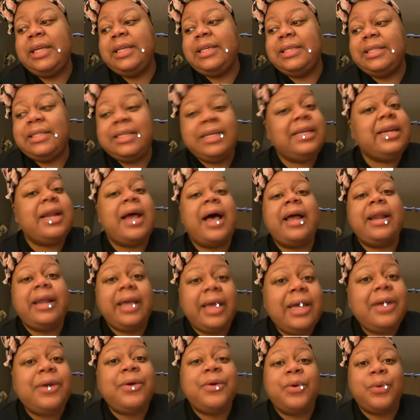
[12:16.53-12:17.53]
did not
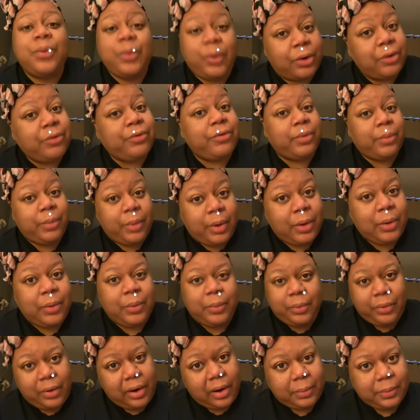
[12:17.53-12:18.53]
handle work from home
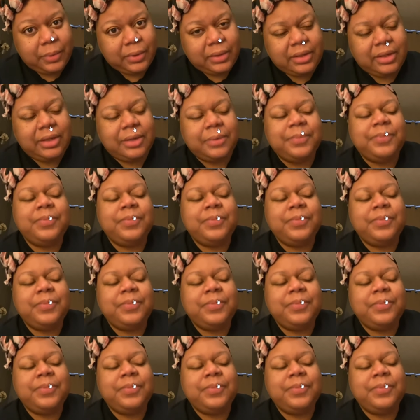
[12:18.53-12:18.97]
properly.